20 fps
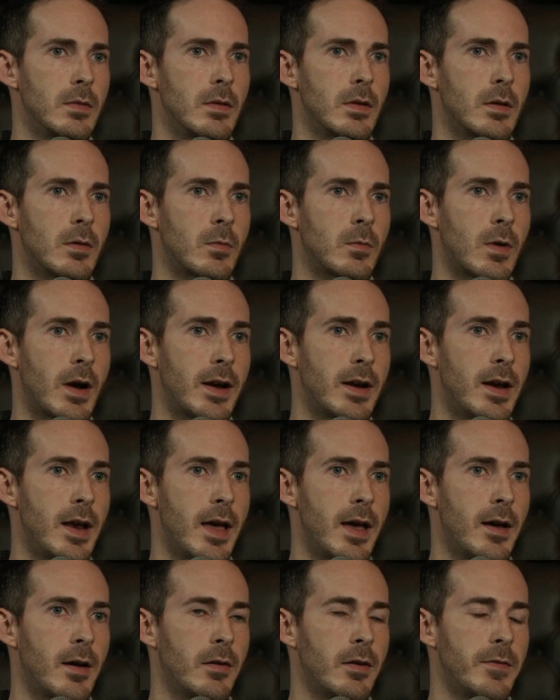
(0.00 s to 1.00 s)
right
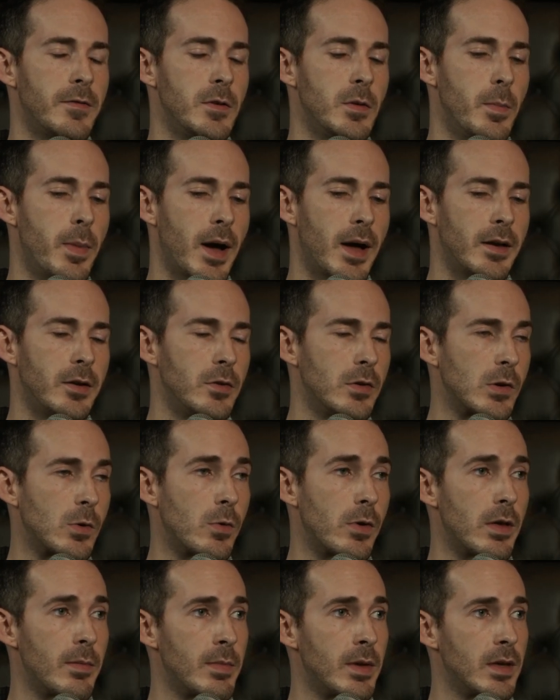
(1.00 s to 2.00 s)
now, if you buy new
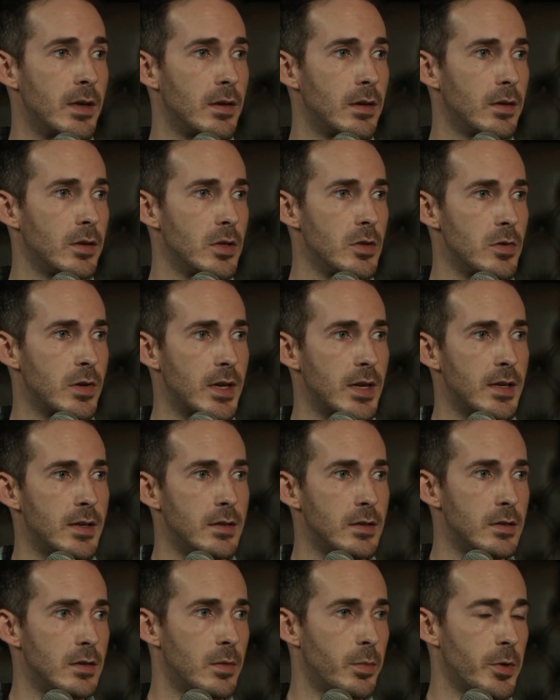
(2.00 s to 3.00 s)
equipment, you
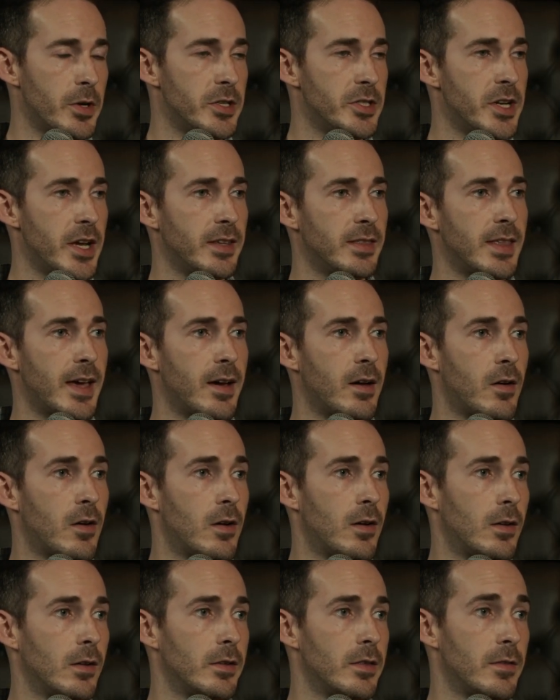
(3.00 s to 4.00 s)
can depreciate that
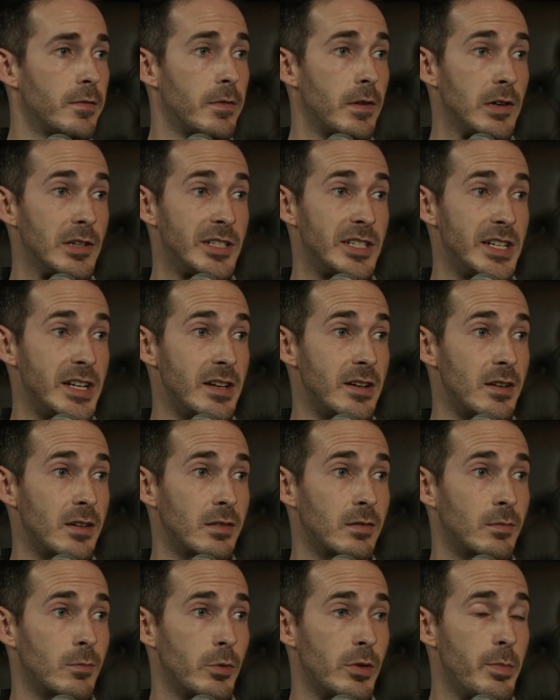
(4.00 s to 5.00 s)
all in the first
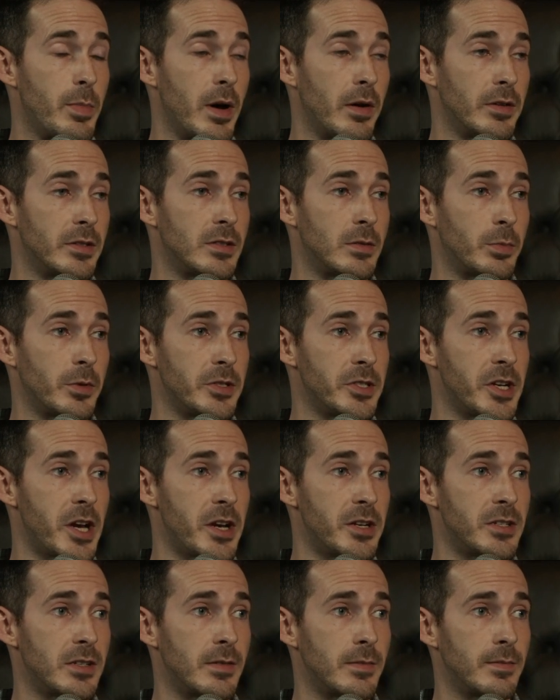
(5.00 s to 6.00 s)
year with bonus
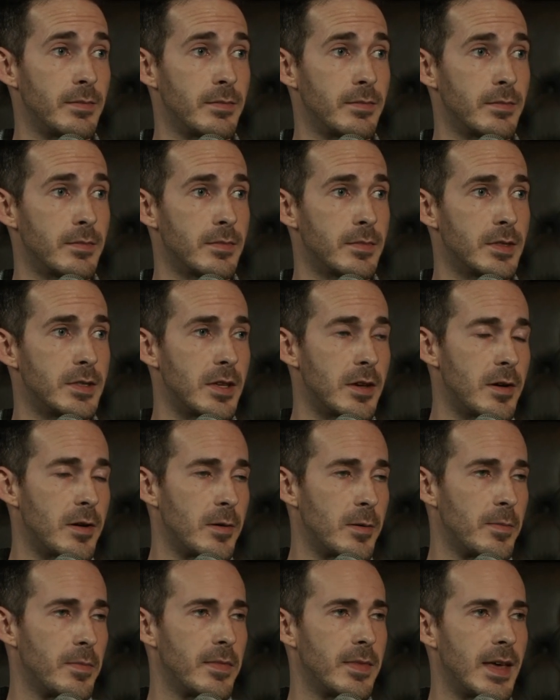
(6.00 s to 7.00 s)
depreciation.
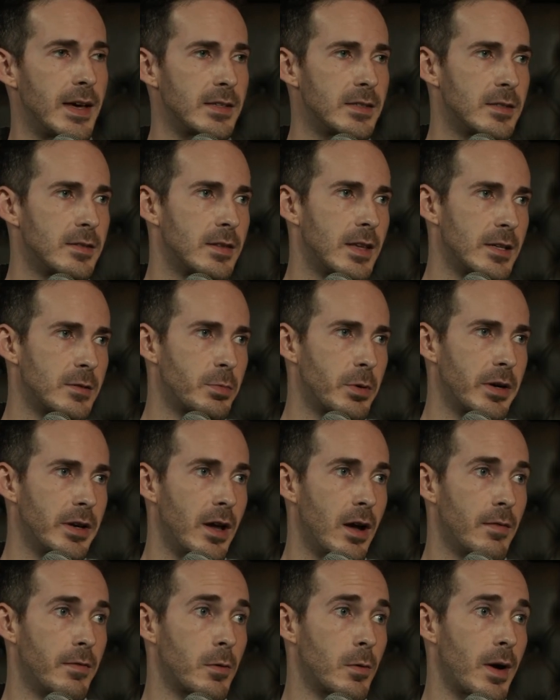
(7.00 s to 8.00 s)
So that's pretty
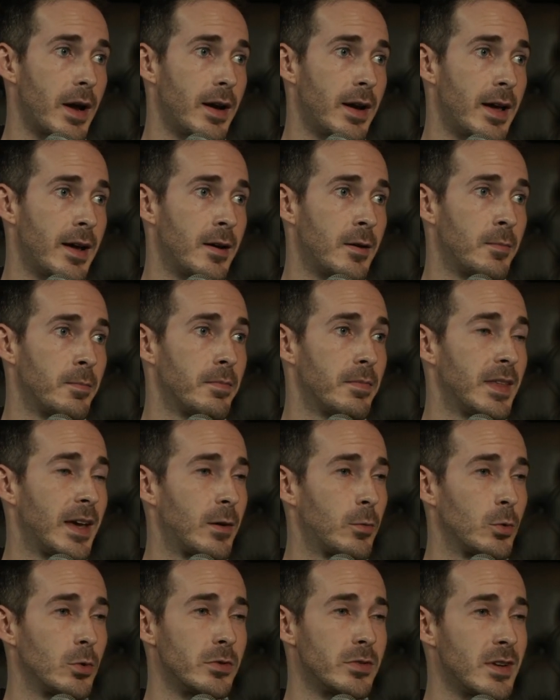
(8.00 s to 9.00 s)
helpful right now.
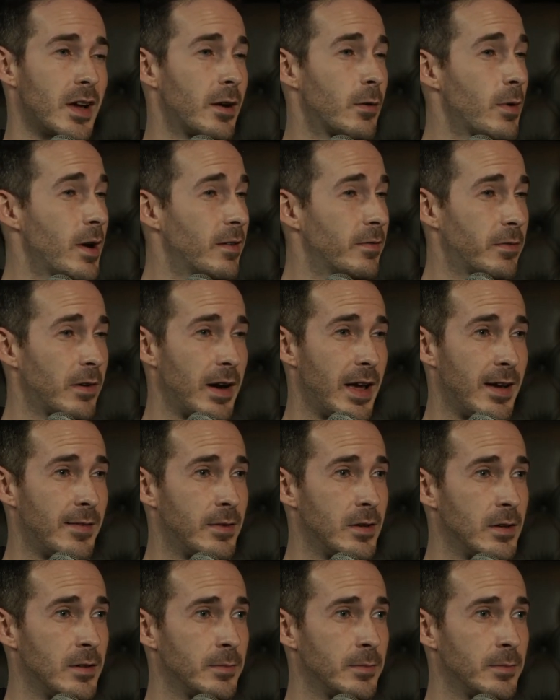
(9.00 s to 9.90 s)
That rule's not around forever.